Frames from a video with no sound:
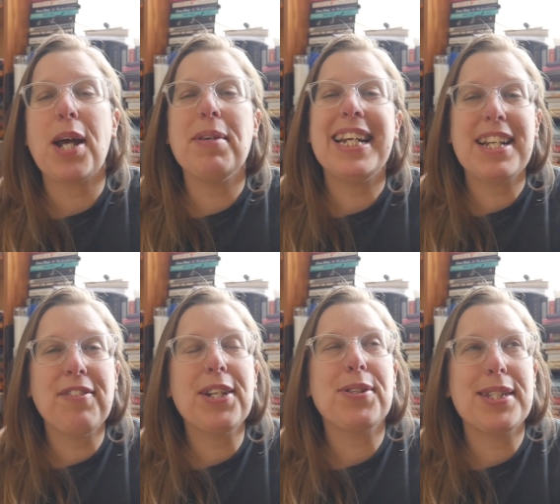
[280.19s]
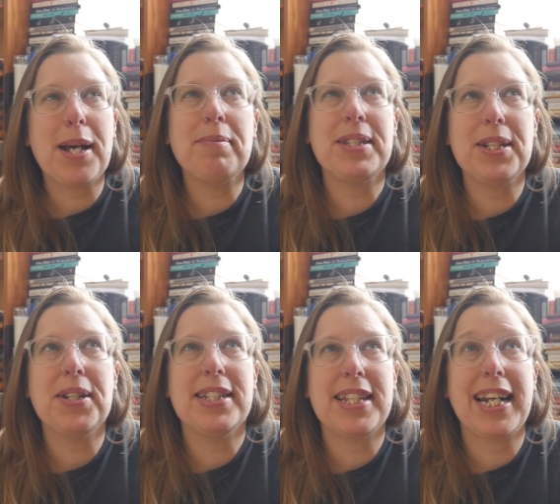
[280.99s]
I mean, I definitely, there's some
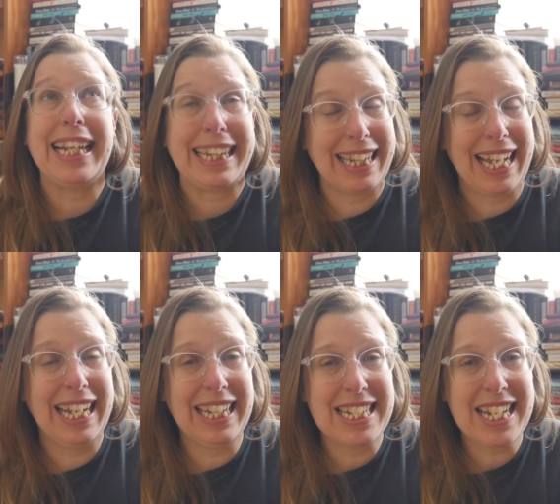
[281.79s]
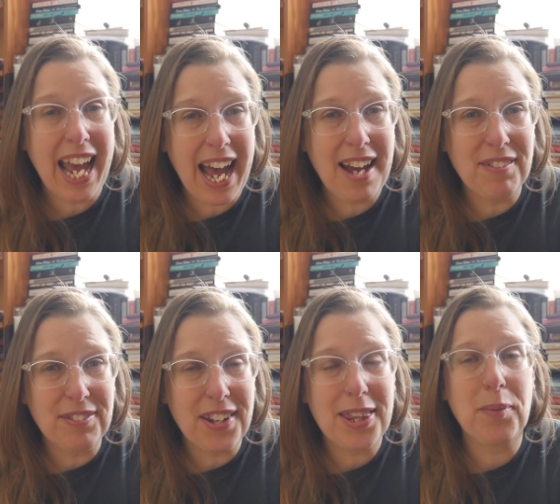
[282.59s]
series that I like to
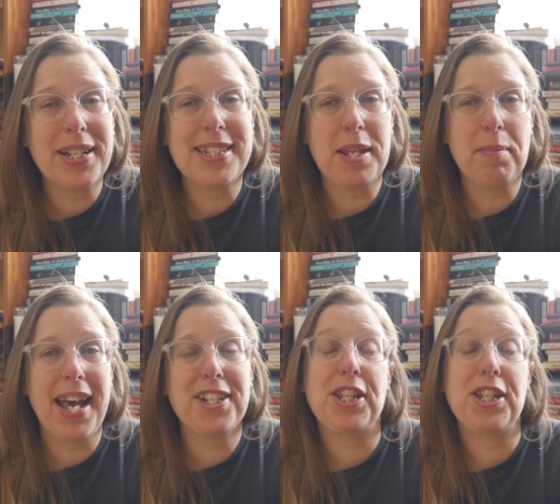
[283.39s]
have the ones that match.